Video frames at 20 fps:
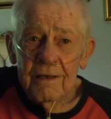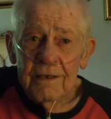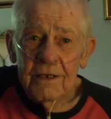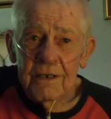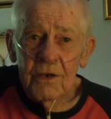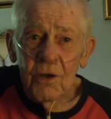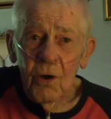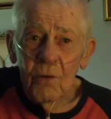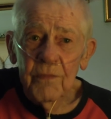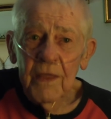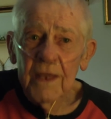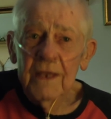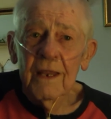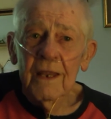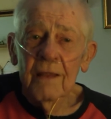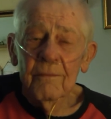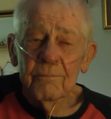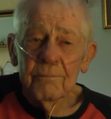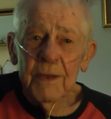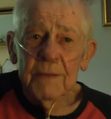You know, that
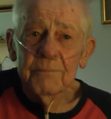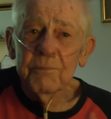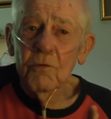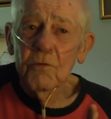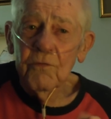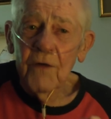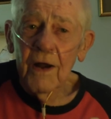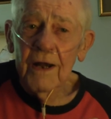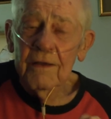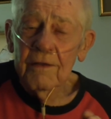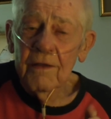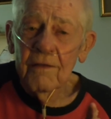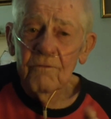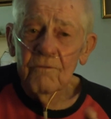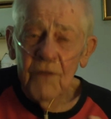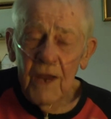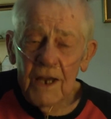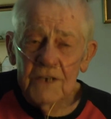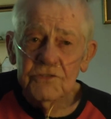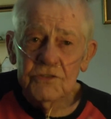people finally,
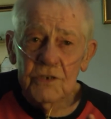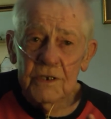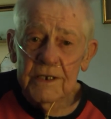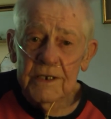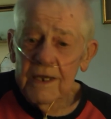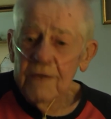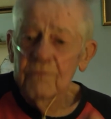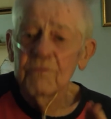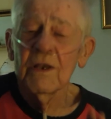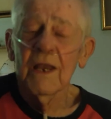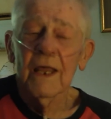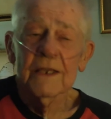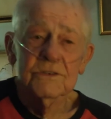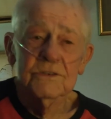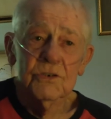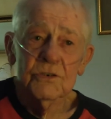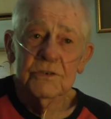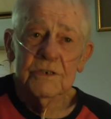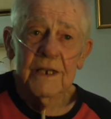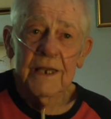eventually, even like
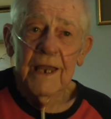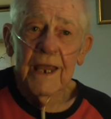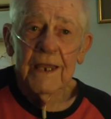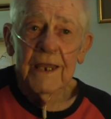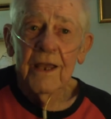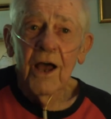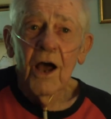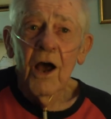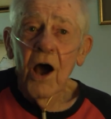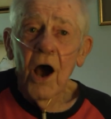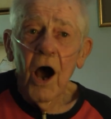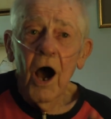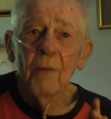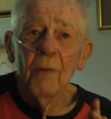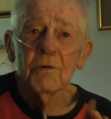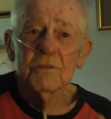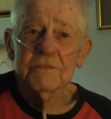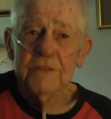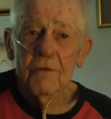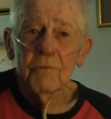to today,
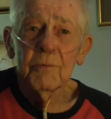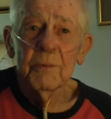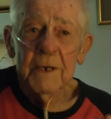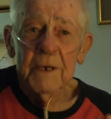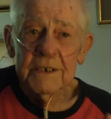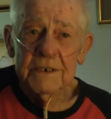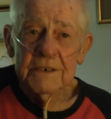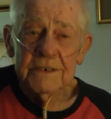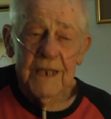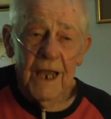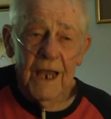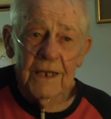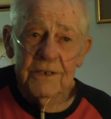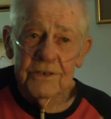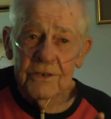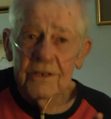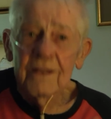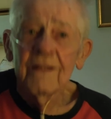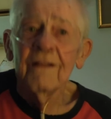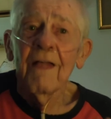almost everybody could tell
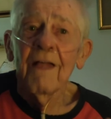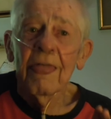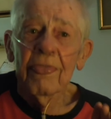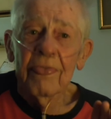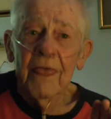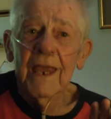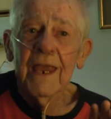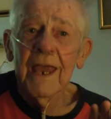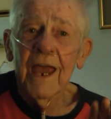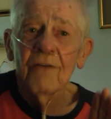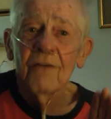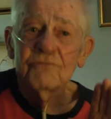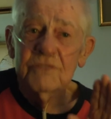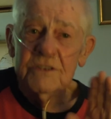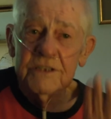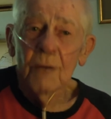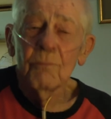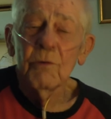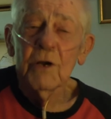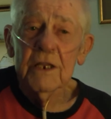you they have
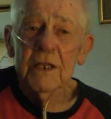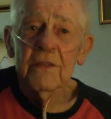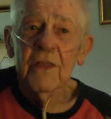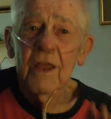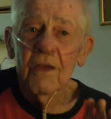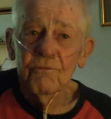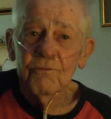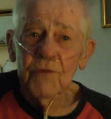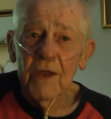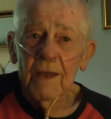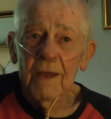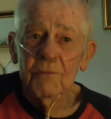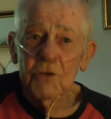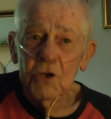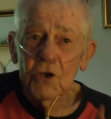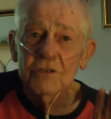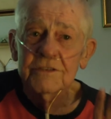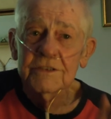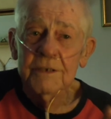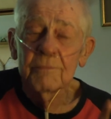someone in their
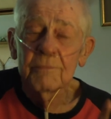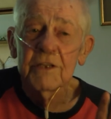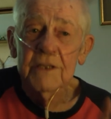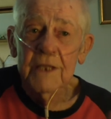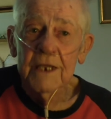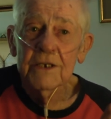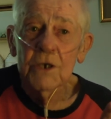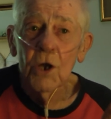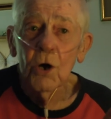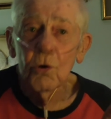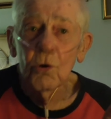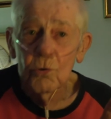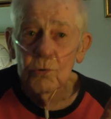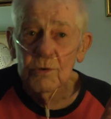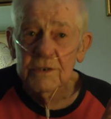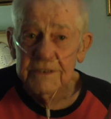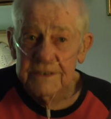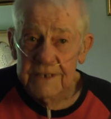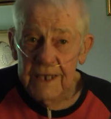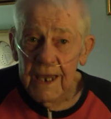family or somebody they know who
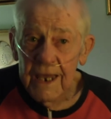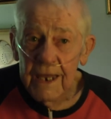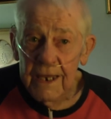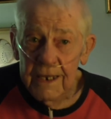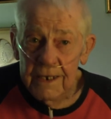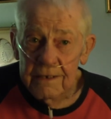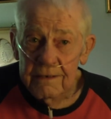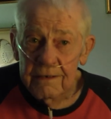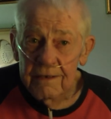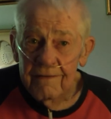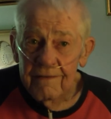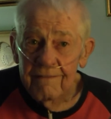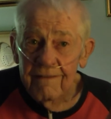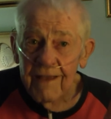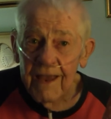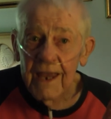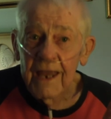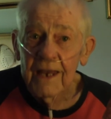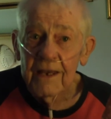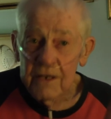is gay
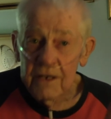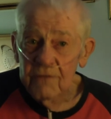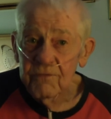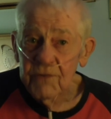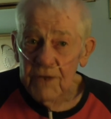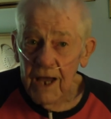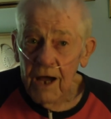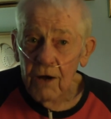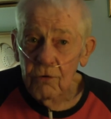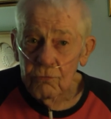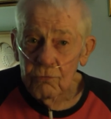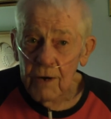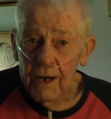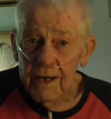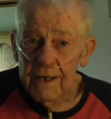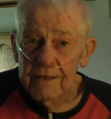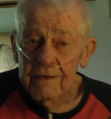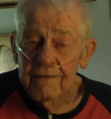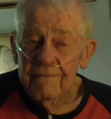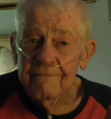and living
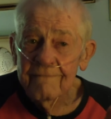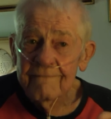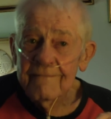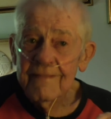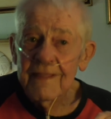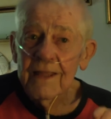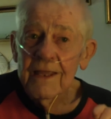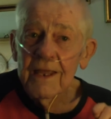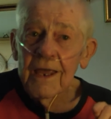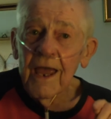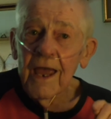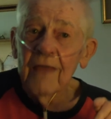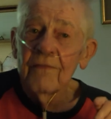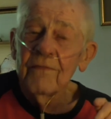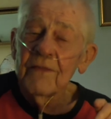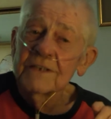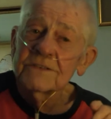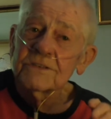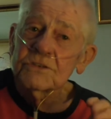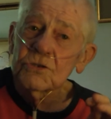outright.
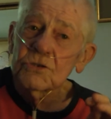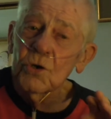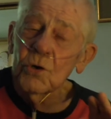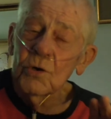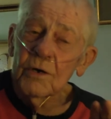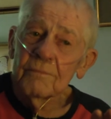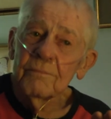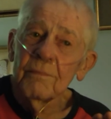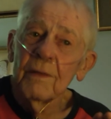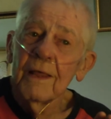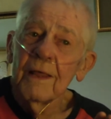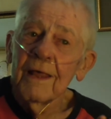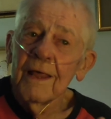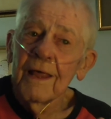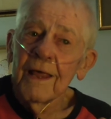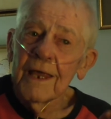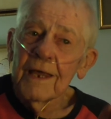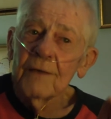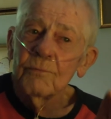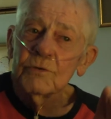And this sort of,
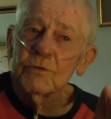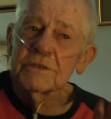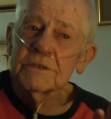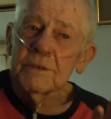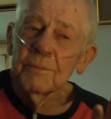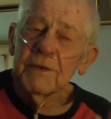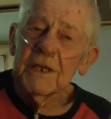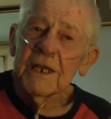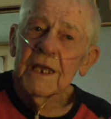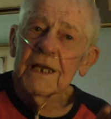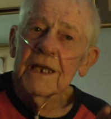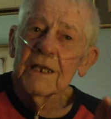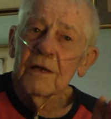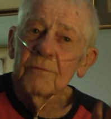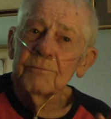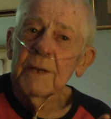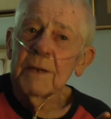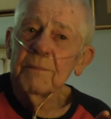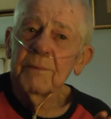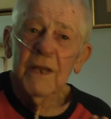it was the beginning
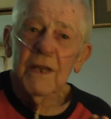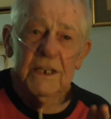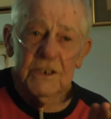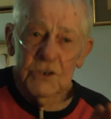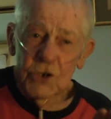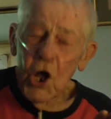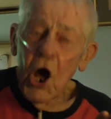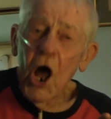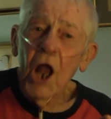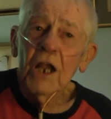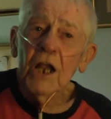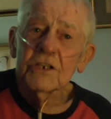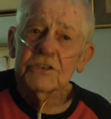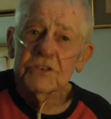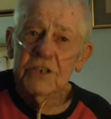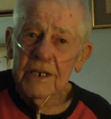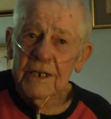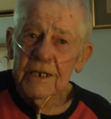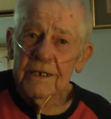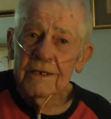of people
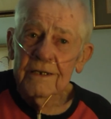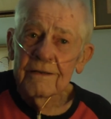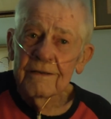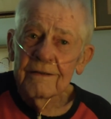acknowledging